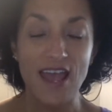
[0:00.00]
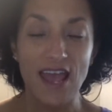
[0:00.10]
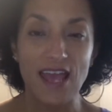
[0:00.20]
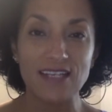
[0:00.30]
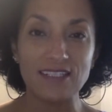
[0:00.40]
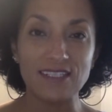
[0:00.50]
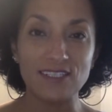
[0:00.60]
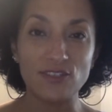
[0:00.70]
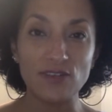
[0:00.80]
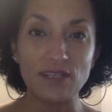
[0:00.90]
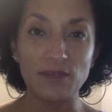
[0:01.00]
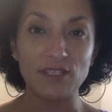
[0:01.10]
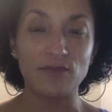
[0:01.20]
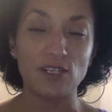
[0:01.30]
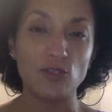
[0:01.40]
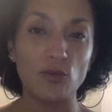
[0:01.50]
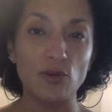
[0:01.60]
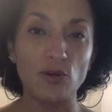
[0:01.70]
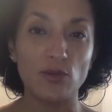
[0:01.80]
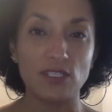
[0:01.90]
And during the month of
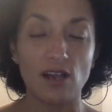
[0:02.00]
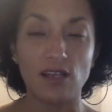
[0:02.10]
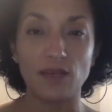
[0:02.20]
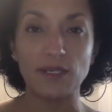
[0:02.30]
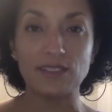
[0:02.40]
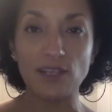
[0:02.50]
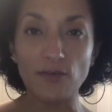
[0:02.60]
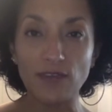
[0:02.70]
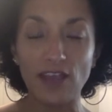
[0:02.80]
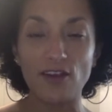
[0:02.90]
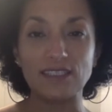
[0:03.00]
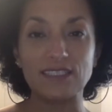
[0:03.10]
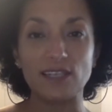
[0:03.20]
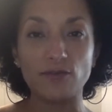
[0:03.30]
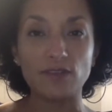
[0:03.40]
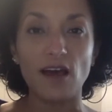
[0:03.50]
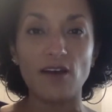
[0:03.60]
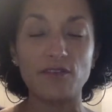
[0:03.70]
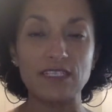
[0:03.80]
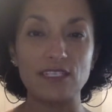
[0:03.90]
October, we're talking about self-care and
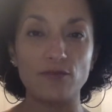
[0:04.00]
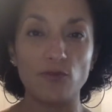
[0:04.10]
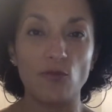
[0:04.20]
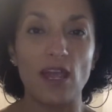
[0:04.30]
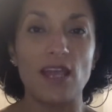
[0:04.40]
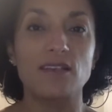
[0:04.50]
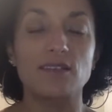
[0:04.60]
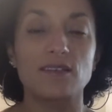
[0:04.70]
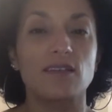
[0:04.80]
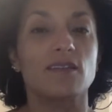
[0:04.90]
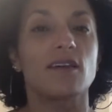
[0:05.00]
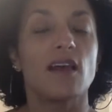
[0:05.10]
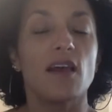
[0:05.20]
self-love and different ways to